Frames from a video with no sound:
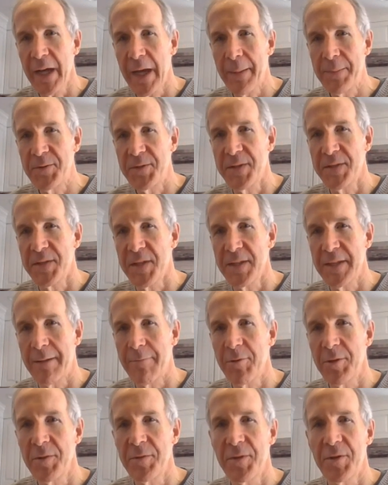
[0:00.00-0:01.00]
options at
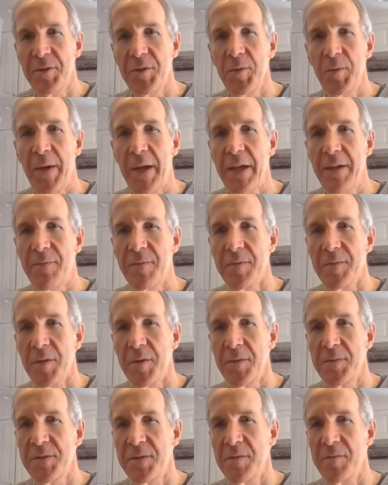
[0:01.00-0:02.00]
WQA for
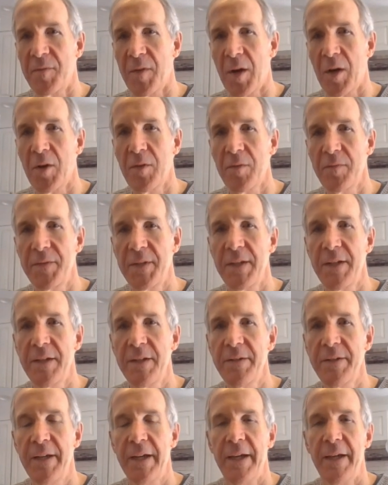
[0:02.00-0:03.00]
those involved
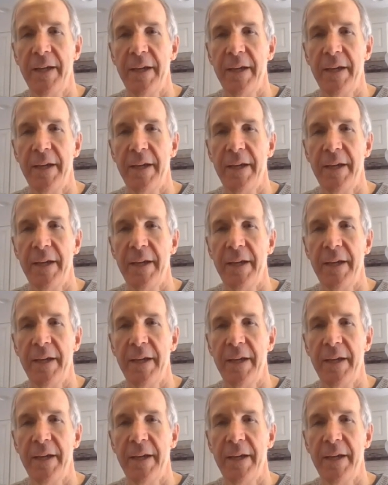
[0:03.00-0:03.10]
in